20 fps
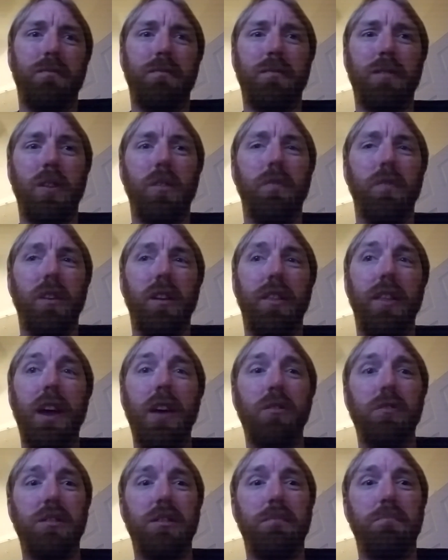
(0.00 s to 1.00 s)
over
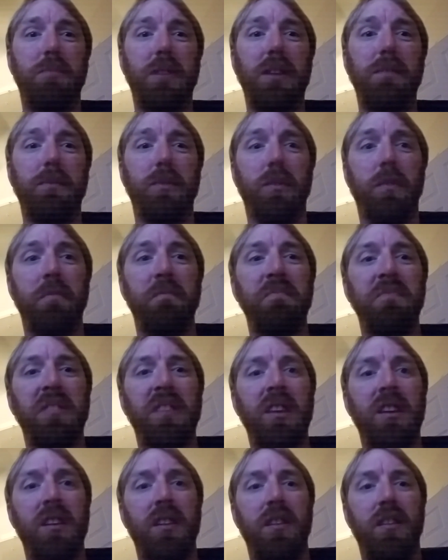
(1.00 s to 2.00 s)
1,000 people,
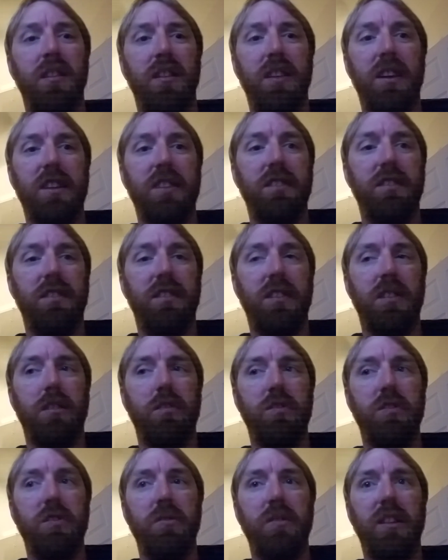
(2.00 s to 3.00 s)

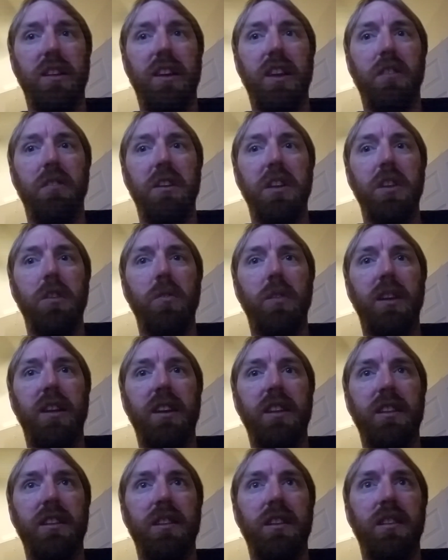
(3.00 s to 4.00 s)
and doing
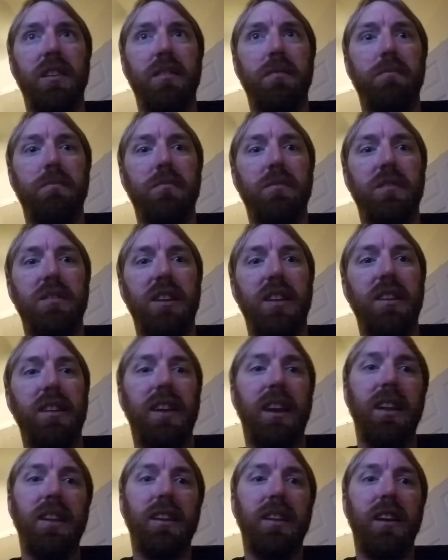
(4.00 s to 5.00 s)
karaoke in a
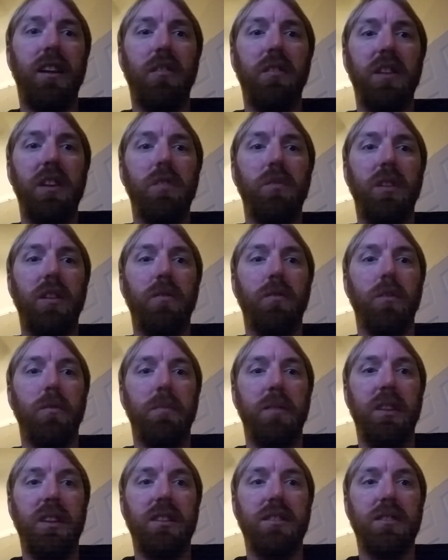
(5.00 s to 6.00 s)
dedicated karaoke
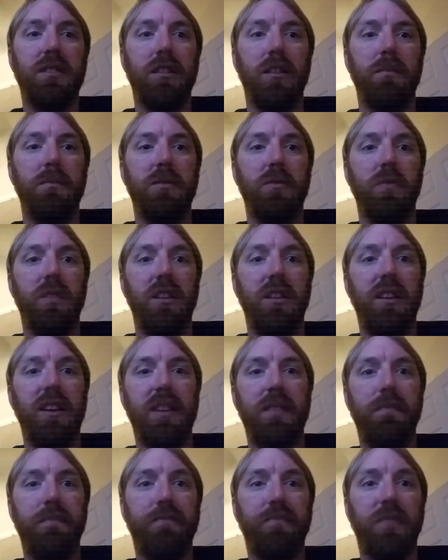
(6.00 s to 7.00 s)
room in these clubs where you
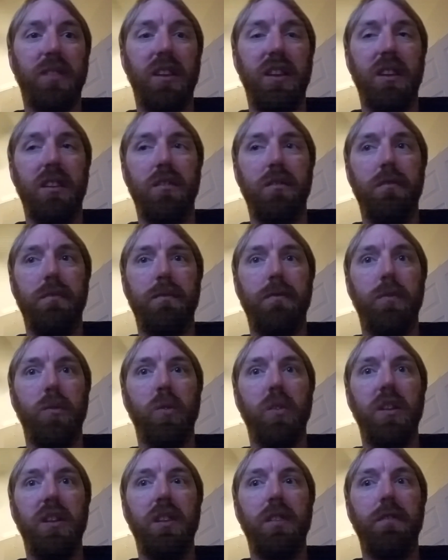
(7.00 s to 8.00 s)
get
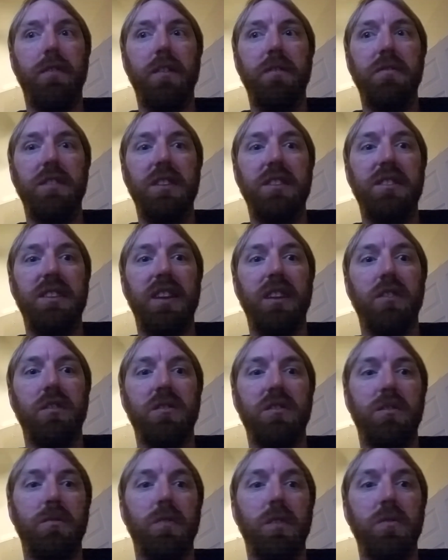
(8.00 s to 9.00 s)
40 or 50
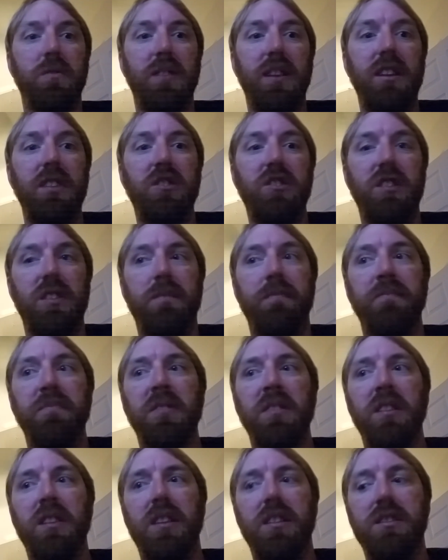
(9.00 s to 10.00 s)
singers in a rotation.
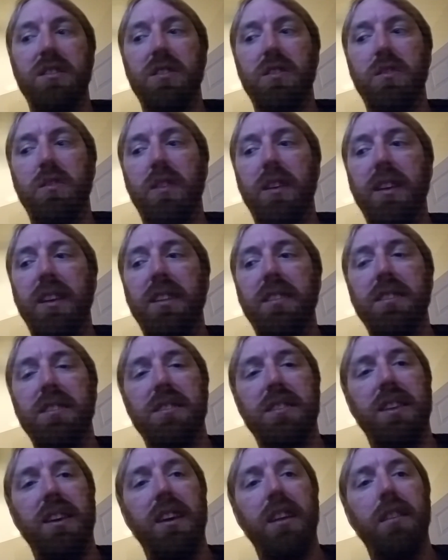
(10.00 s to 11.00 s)
And so I get
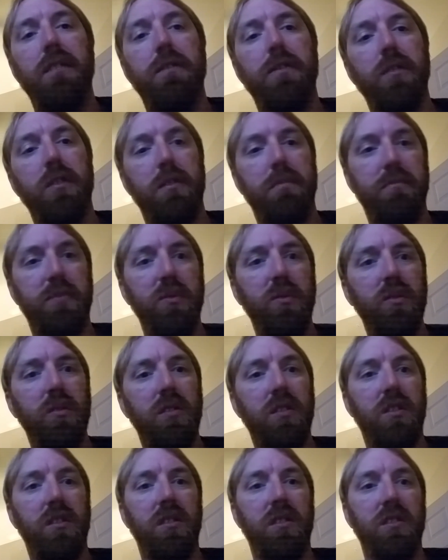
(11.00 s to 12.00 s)
this gig for a
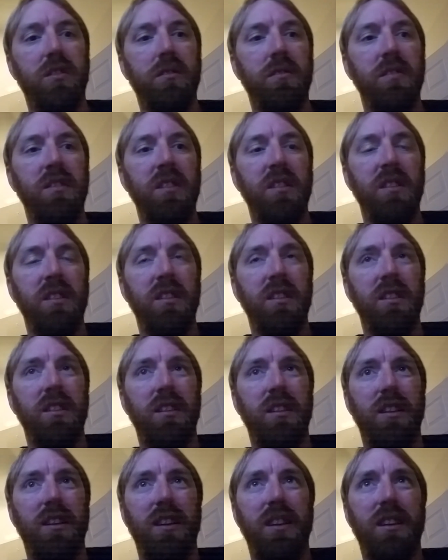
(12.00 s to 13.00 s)
pool hall,
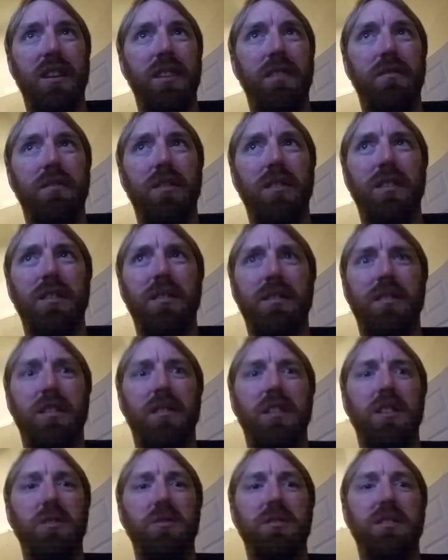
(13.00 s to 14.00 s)
and where they're
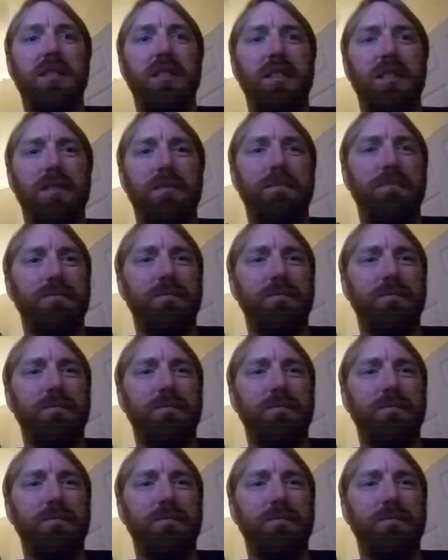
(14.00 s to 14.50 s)
used to